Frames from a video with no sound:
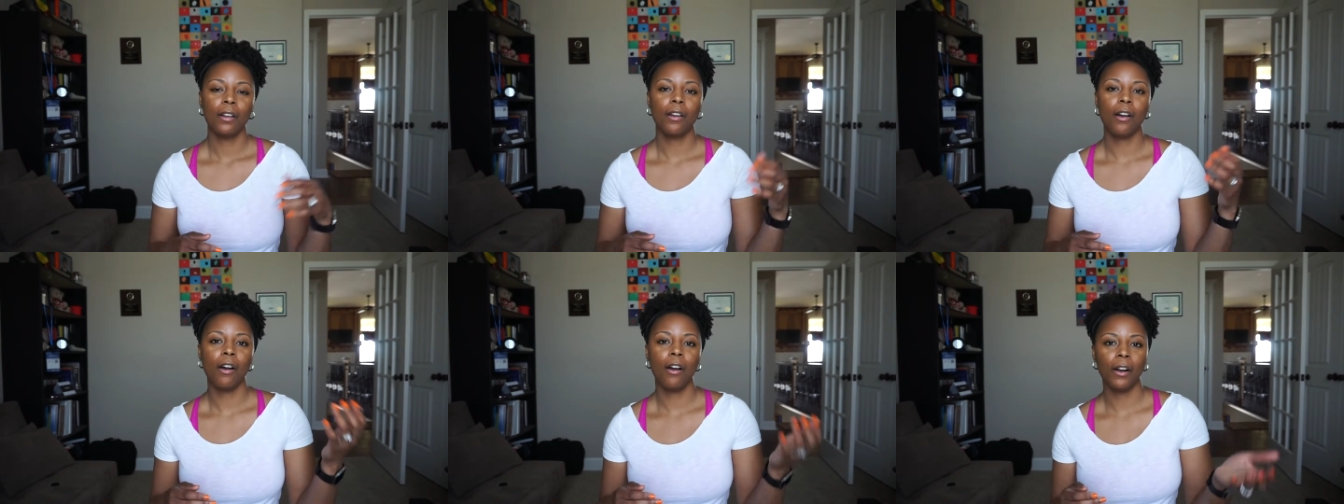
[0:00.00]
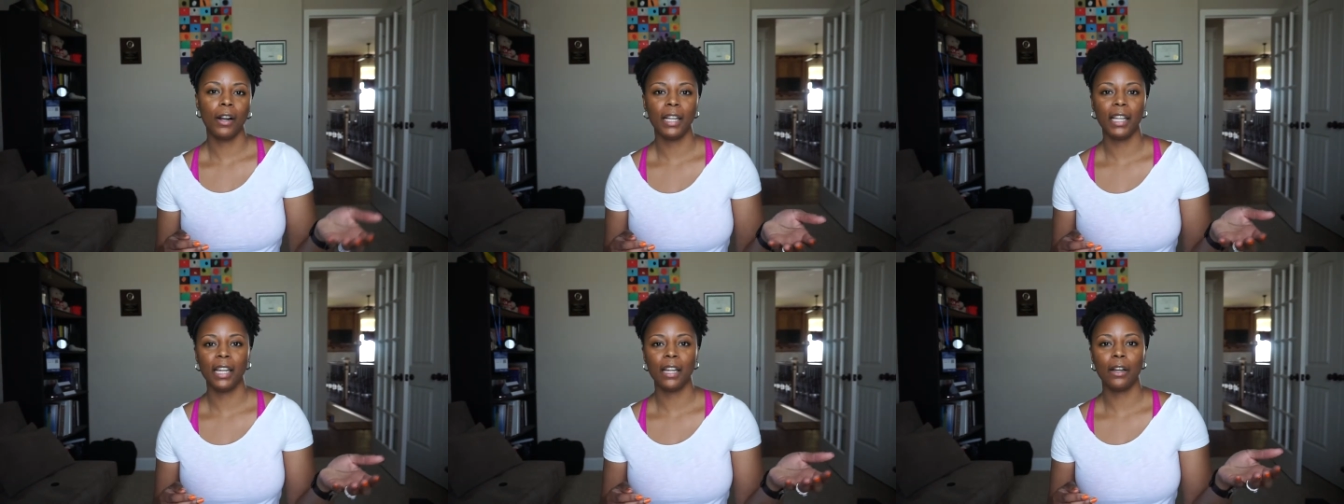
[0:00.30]

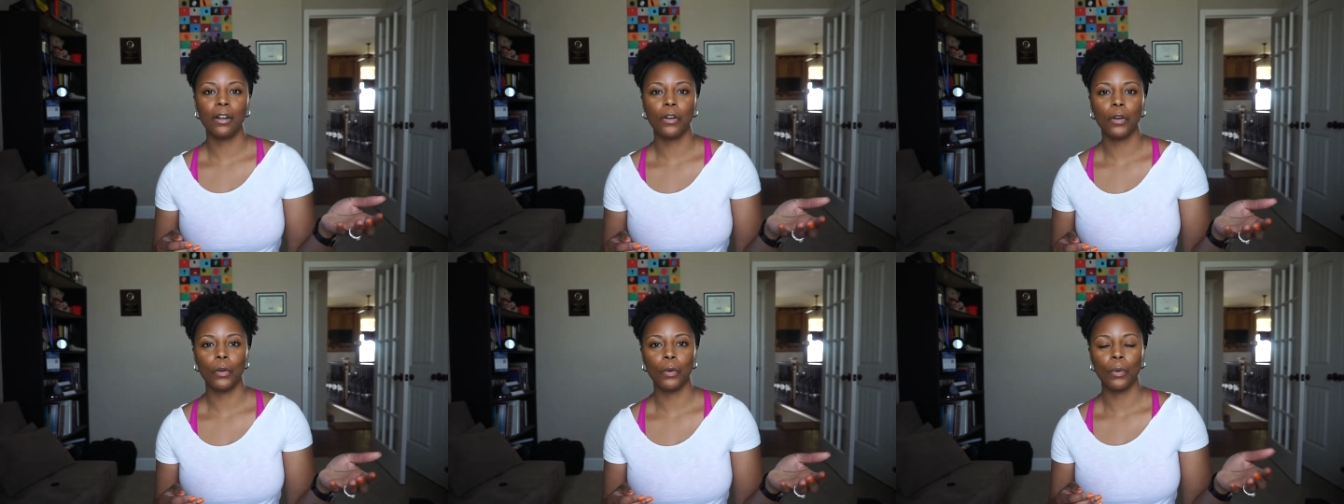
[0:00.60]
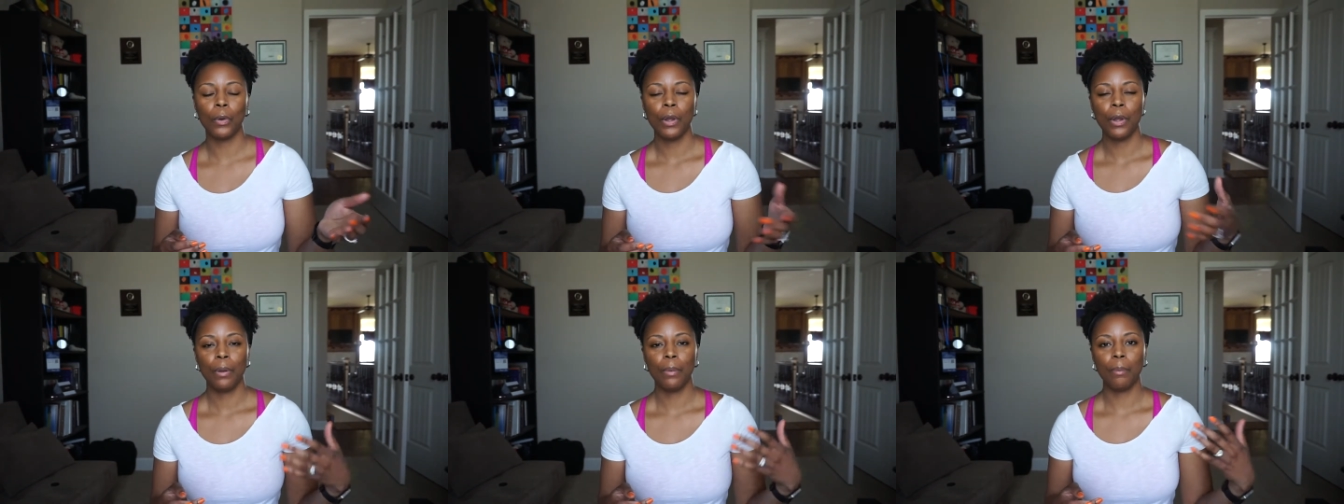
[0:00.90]

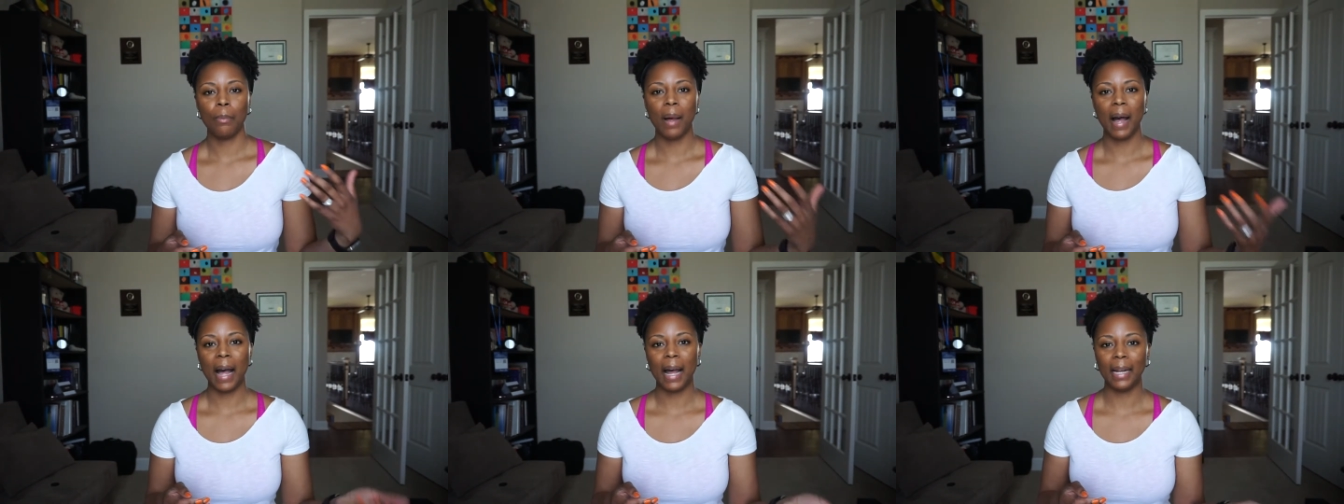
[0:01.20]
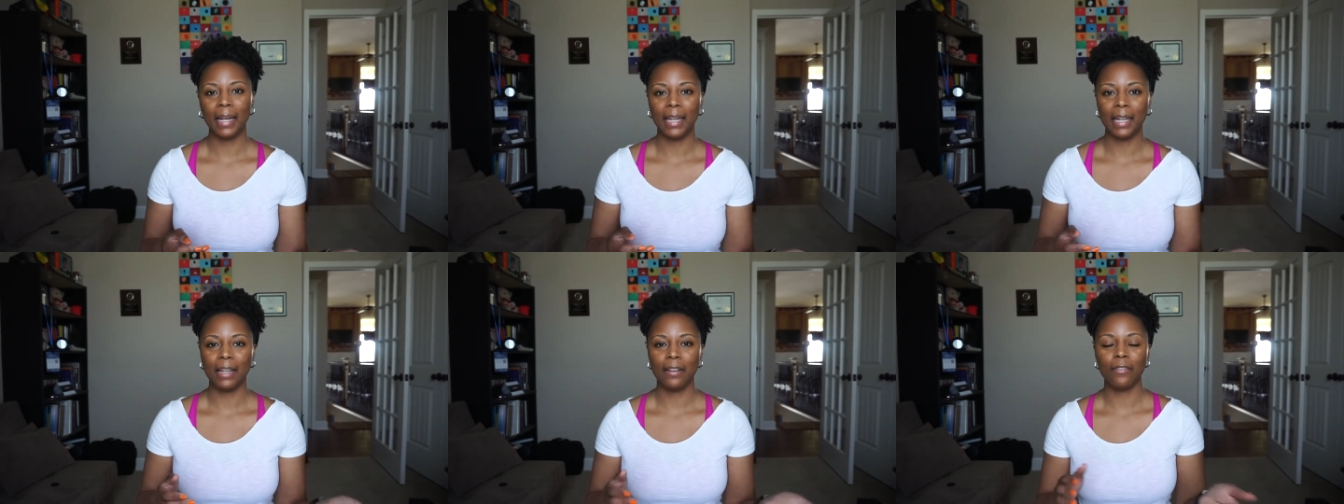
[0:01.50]
cardio
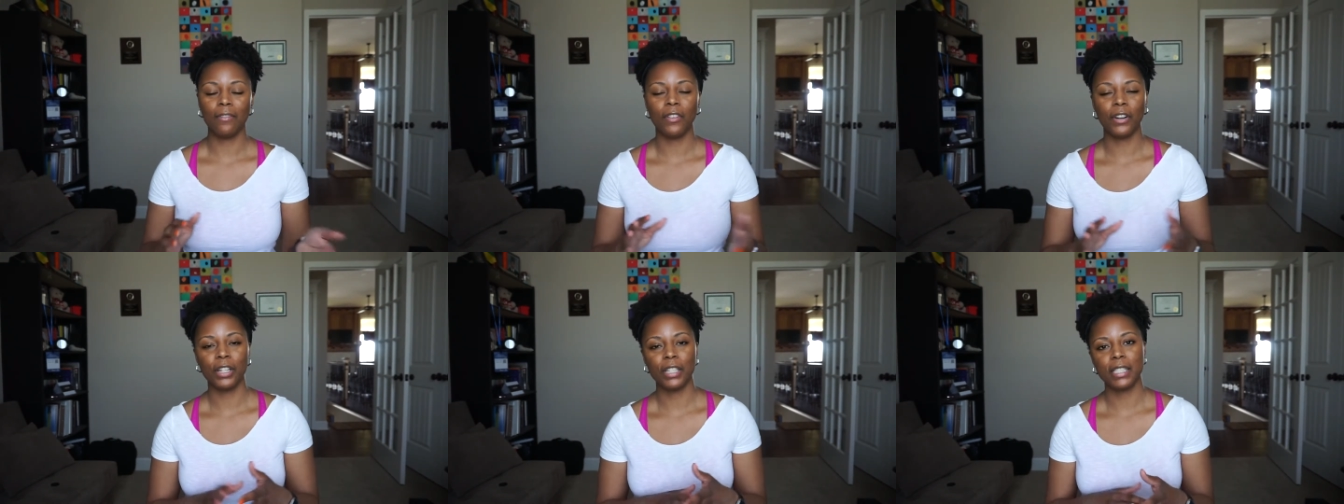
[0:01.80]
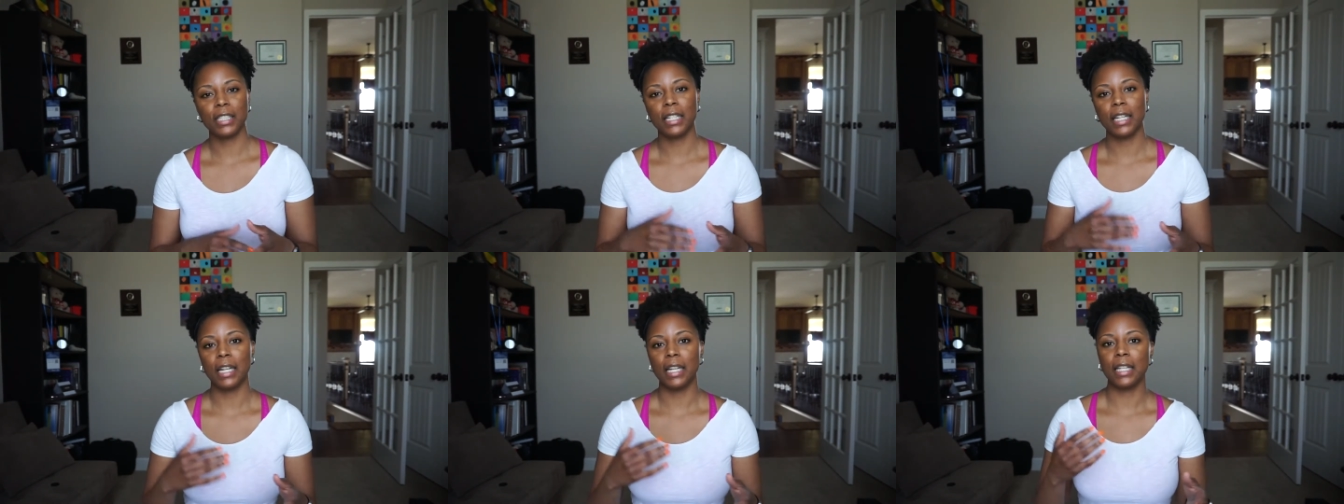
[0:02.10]
body
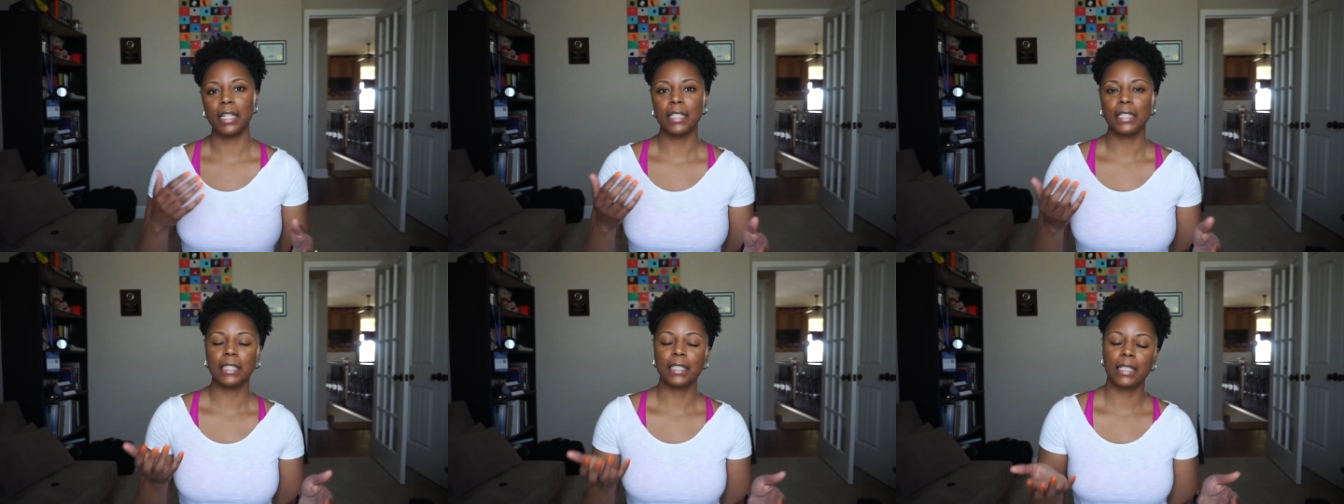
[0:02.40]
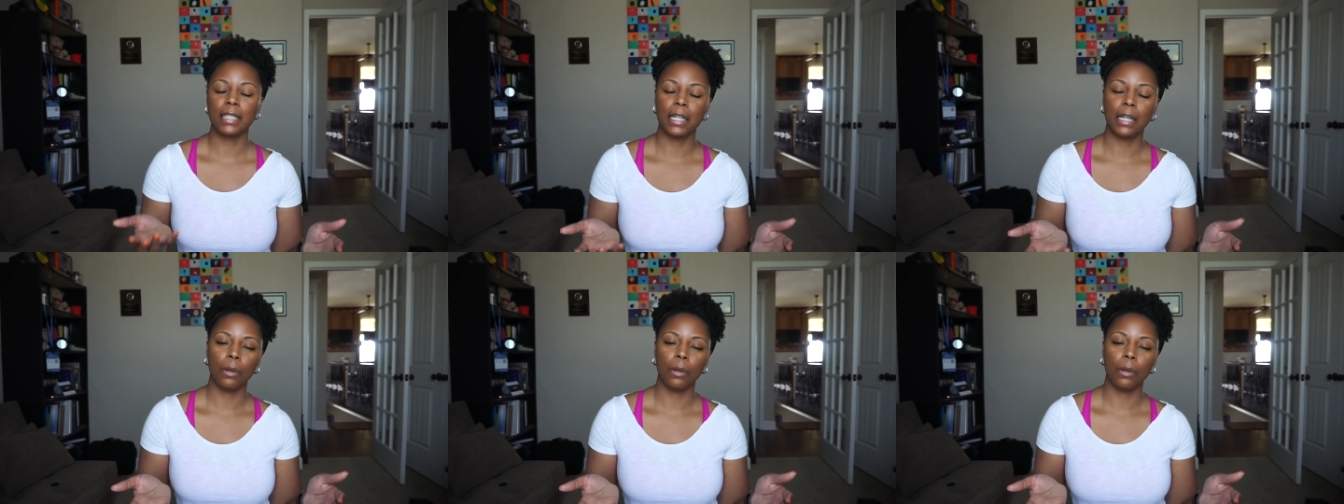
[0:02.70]
versus